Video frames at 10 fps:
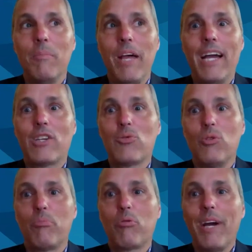
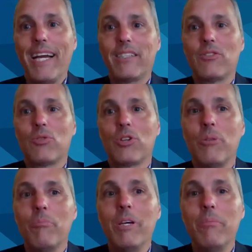actual practice or
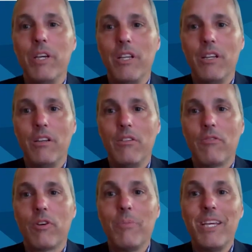commitment
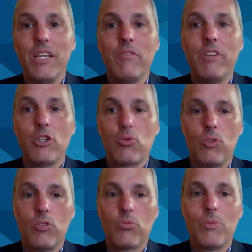from the
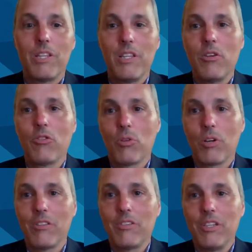individuals within those
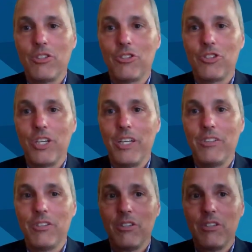organizations
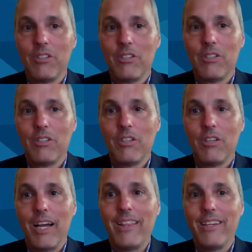change.
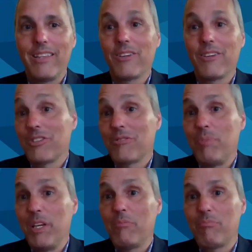I think they're just
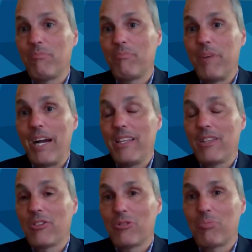
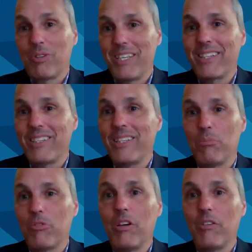protecting
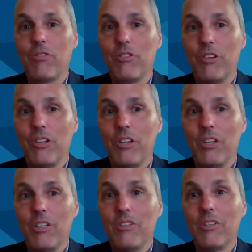themselves
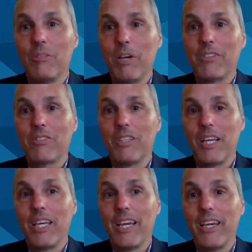to the best that
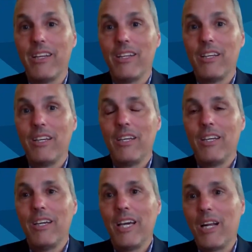they can.
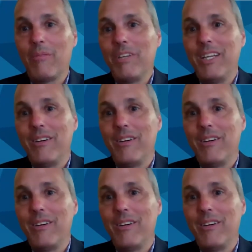And